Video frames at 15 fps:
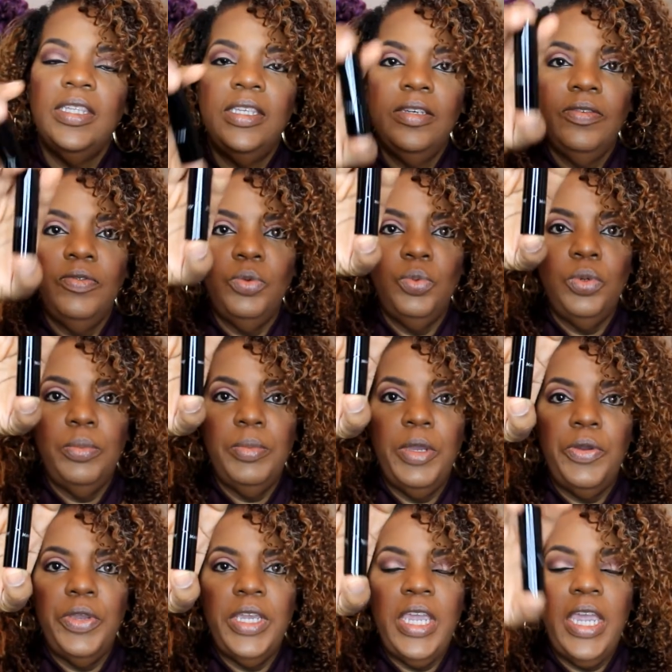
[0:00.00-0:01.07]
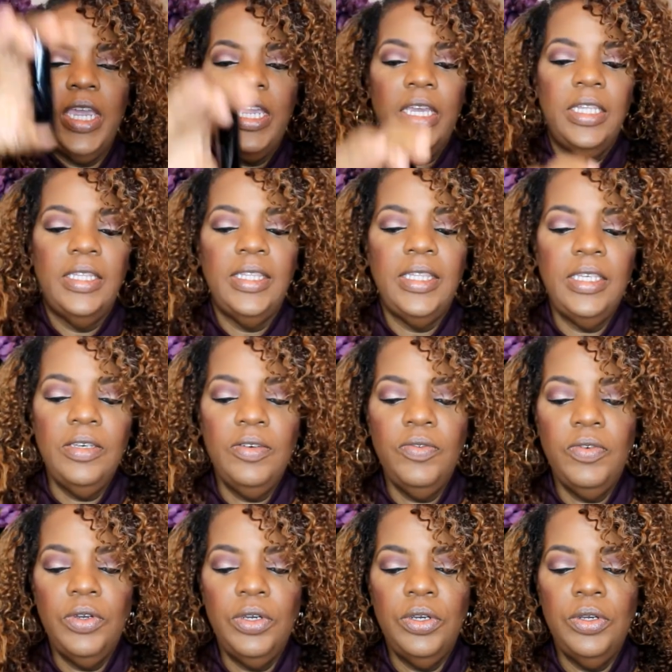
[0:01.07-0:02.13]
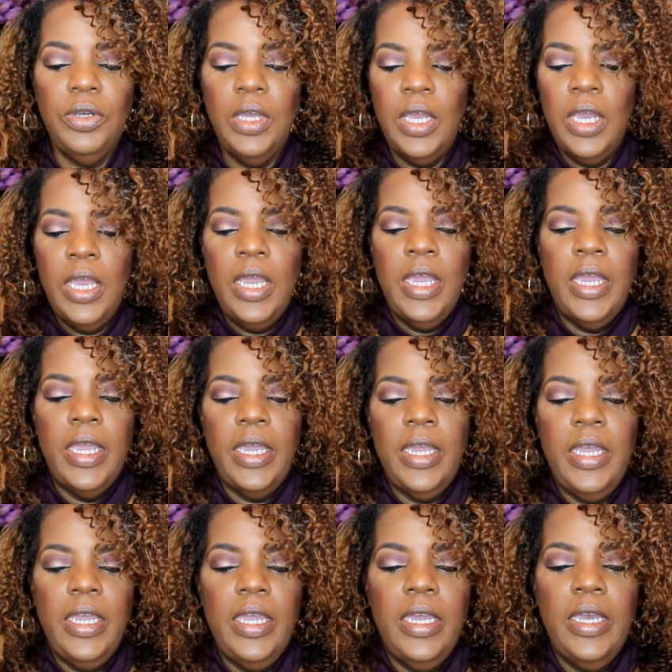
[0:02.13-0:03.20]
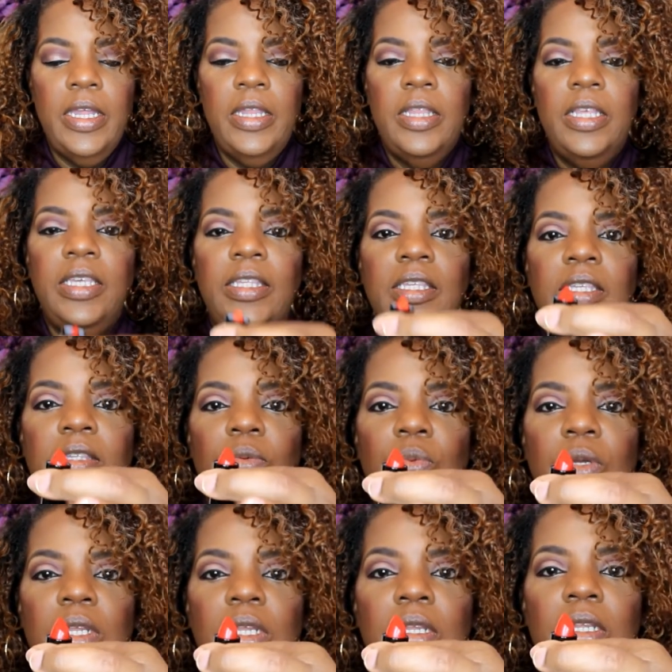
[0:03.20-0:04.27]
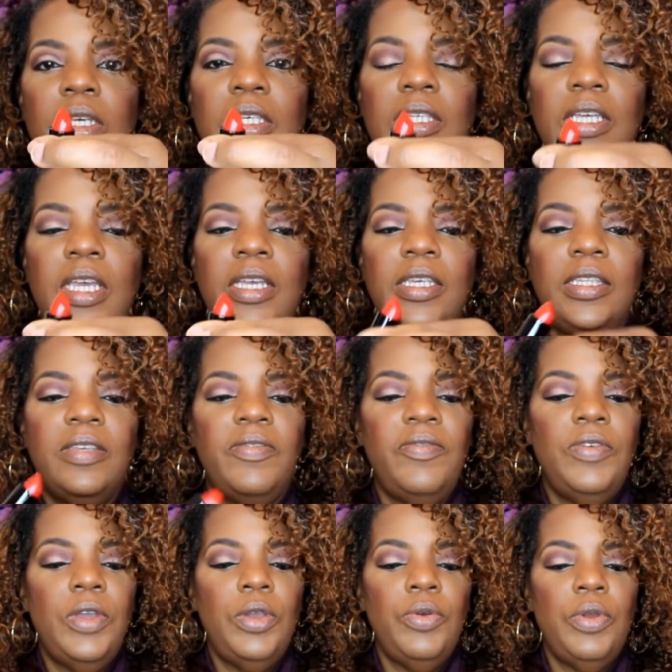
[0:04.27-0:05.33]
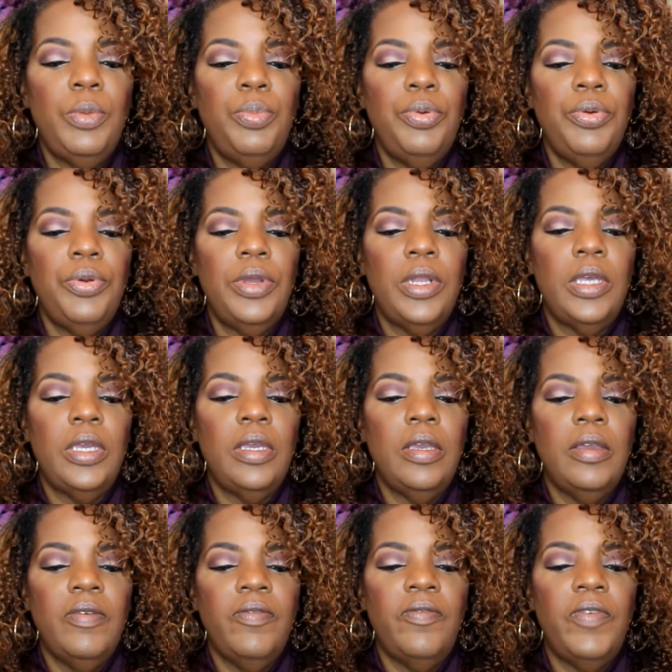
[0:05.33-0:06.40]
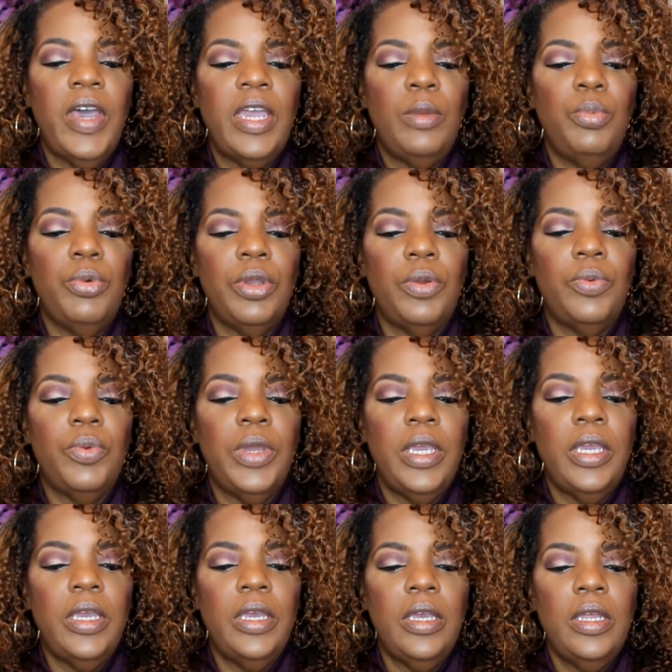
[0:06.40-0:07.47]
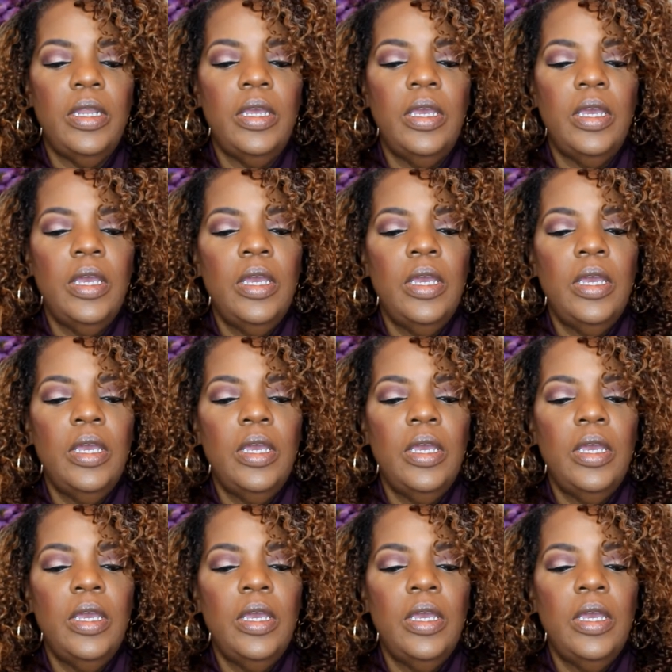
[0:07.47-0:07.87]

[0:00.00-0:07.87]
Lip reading: silver, with Mary Kay in silver. And this is what it looks like. It's a very pretty, vibrant red.